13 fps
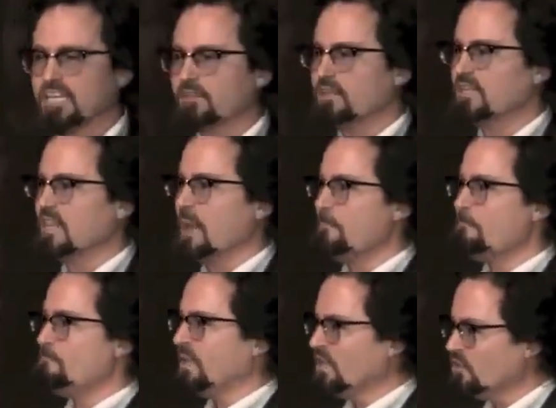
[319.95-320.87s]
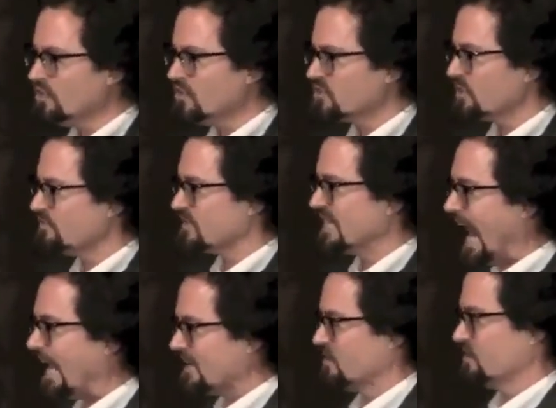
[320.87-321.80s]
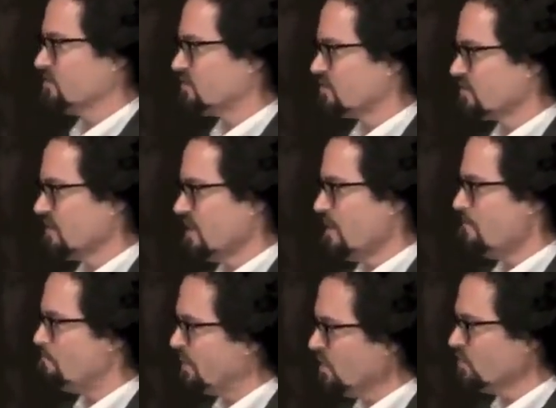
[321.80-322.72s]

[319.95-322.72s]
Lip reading: by giving them billions of dollars